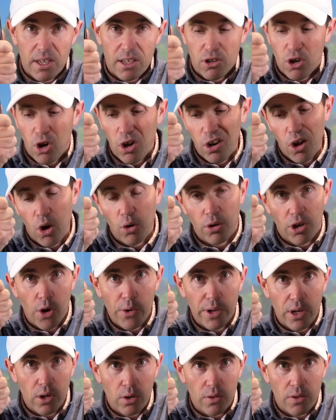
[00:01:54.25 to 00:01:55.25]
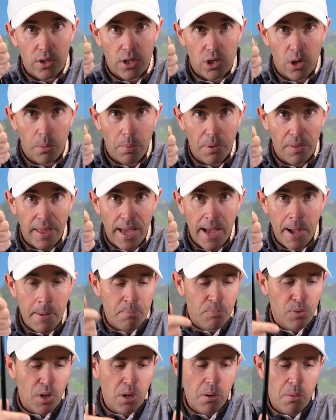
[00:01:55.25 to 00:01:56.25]
Not a lot going on the top of that,
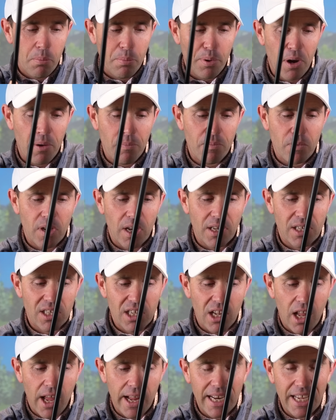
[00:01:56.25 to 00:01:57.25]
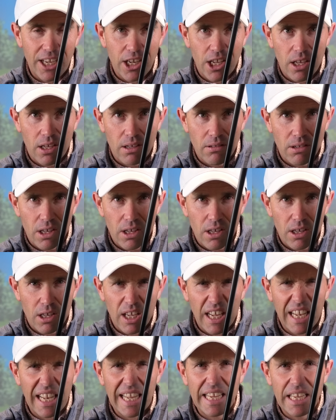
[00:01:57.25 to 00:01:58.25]
but a slightly
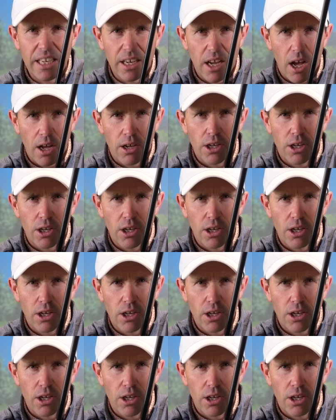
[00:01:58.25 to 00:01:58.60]
cleaner,